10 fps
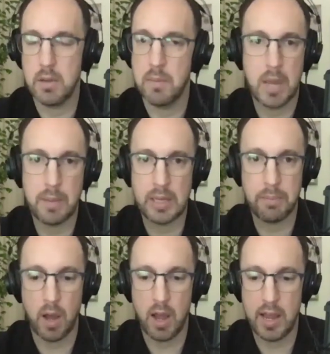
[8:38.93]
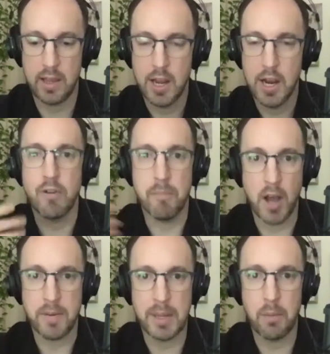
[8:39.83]
maybe by
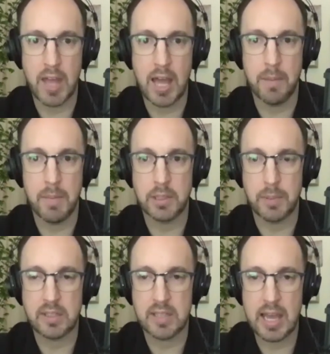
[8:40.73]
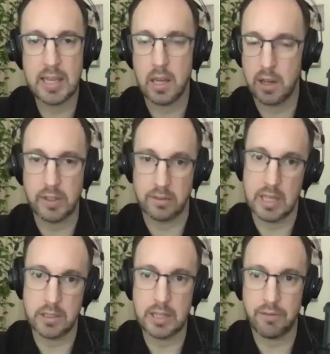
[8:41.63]
reminding me what the hell I meant to be saying, and I think
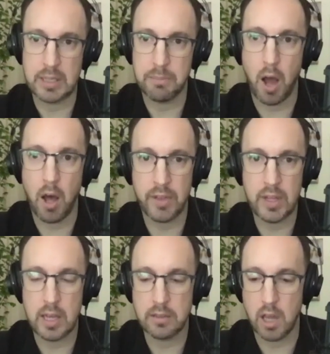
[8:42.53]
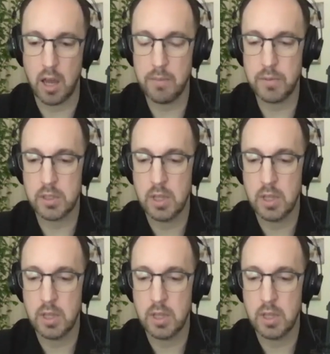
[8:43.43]
that's definitely part of it at times.